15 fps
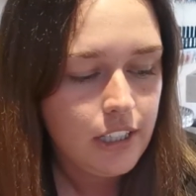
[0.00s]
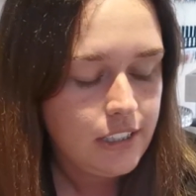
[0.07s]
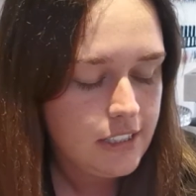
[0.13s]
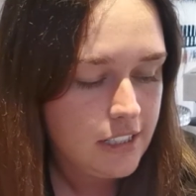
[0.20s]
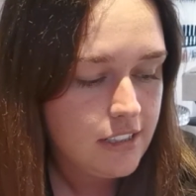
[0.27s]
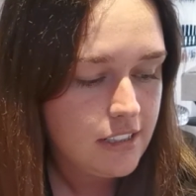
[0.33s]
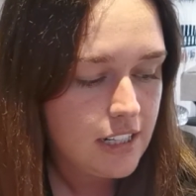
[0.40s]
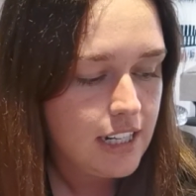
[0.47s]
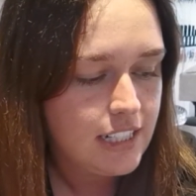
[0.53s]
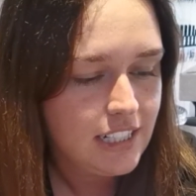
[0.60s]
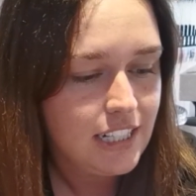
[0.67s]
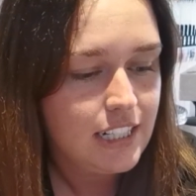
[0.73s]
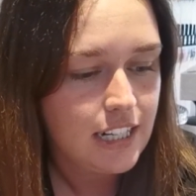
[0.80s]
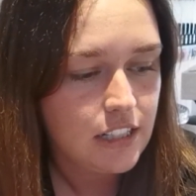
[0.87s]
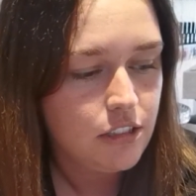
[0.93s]
yesterday I
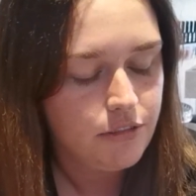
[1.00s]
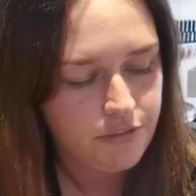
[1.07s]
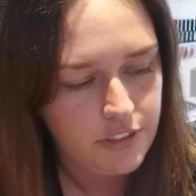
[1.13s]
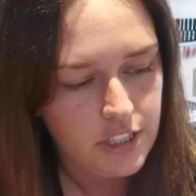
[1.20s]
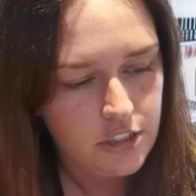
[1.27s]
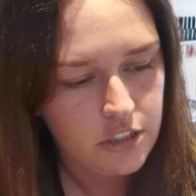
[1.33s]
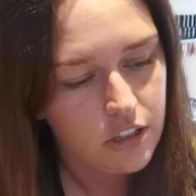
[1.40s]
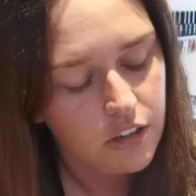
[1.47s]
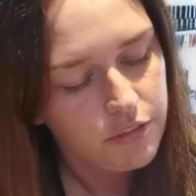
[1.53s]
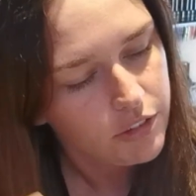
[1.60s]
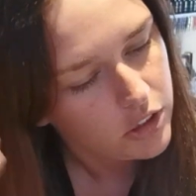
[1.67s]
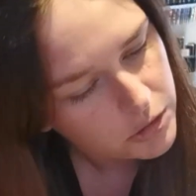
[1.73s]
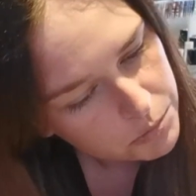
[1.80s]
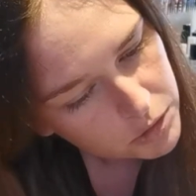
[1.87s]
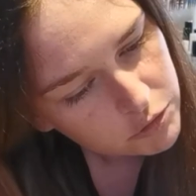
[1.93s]
did end up finishing off
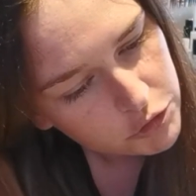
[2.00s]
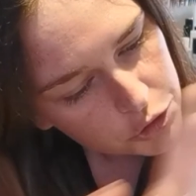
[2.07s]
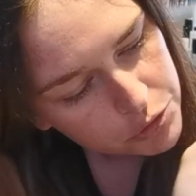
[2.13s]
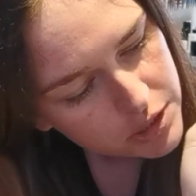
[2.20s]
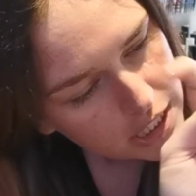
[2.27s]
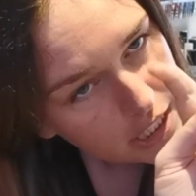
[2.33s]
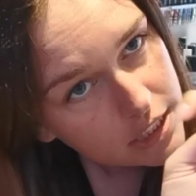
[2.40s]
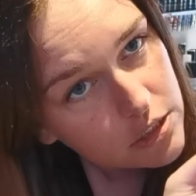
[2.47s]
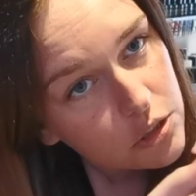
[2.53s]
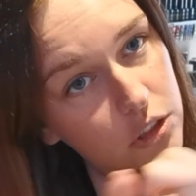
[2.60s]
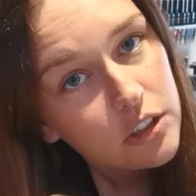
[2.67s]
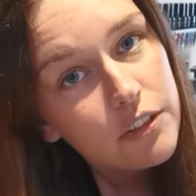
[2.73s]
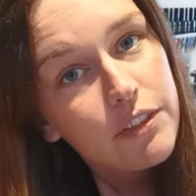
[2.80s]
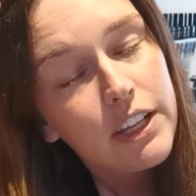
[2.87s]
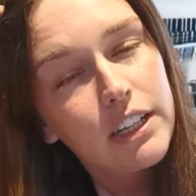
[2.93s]
like my routine
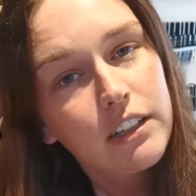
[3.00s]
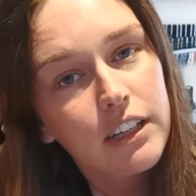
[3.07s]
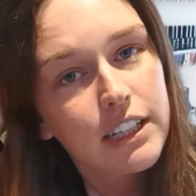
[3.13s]
sort of thing.